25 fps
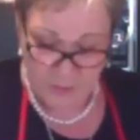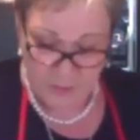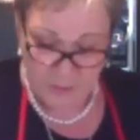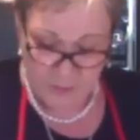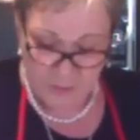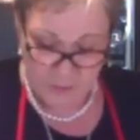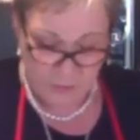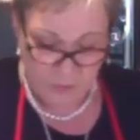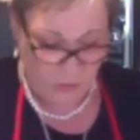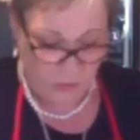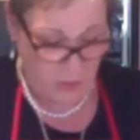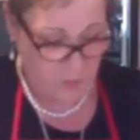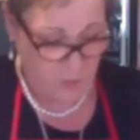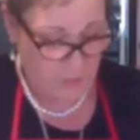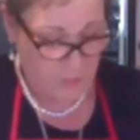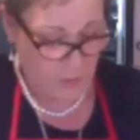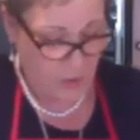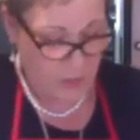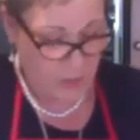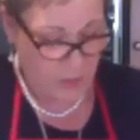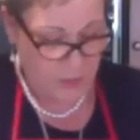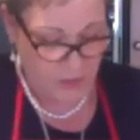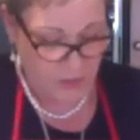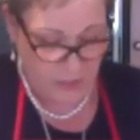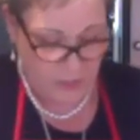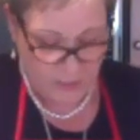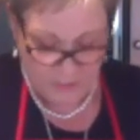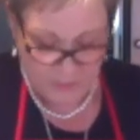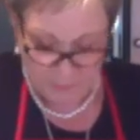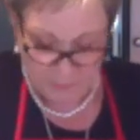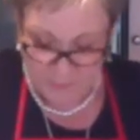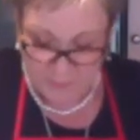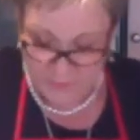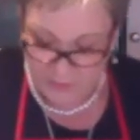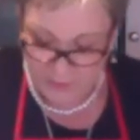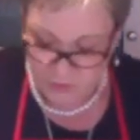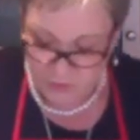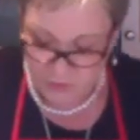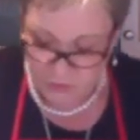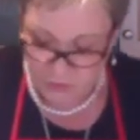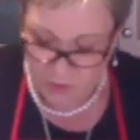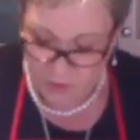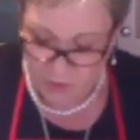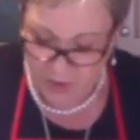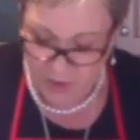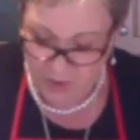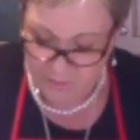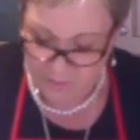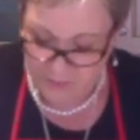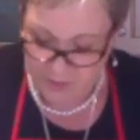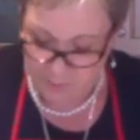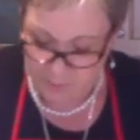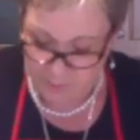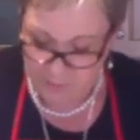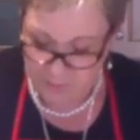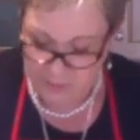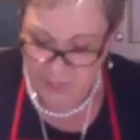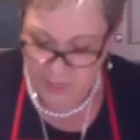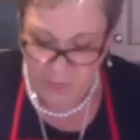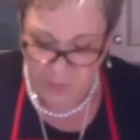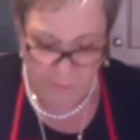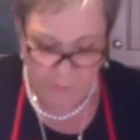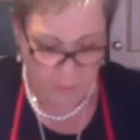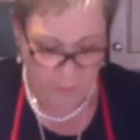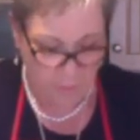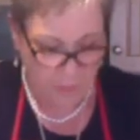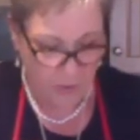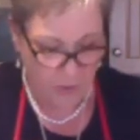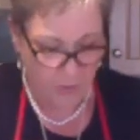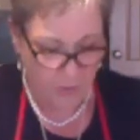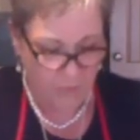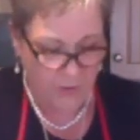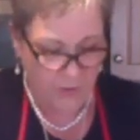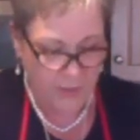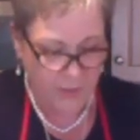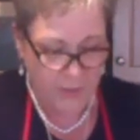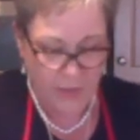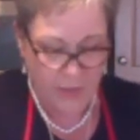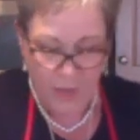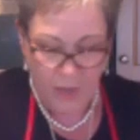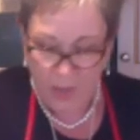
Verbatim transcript: So I'm going to just because you don't have to have, keep them perfect.